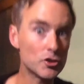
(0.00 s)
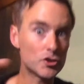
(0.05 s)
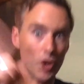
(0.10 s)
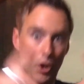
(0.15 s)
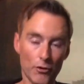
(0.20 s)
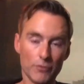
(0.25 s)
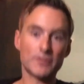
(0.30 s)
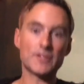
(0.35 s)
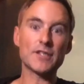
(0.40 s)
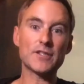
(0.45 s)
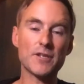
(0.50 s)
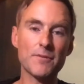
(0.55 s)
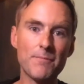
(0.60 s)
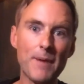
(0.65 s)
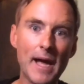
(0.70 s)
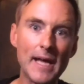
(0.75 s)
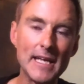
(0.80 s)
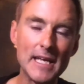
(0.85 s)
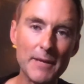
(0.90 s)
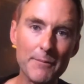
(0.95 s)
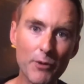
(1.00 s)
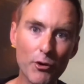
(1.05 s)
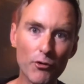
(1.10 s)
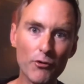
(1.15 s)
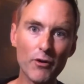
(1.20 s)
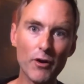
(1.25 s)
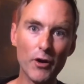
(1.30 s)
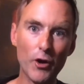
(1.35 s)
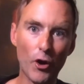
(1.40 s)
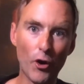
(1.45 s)
Don't disobey him
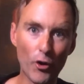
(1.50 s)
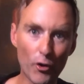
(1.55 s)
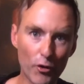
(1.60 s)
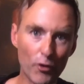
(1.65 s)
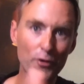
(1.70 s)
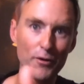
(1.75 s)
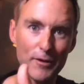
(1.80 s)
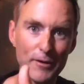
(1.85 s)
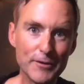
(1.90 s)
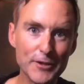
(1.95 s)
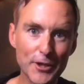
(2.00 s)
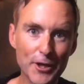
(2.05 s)
or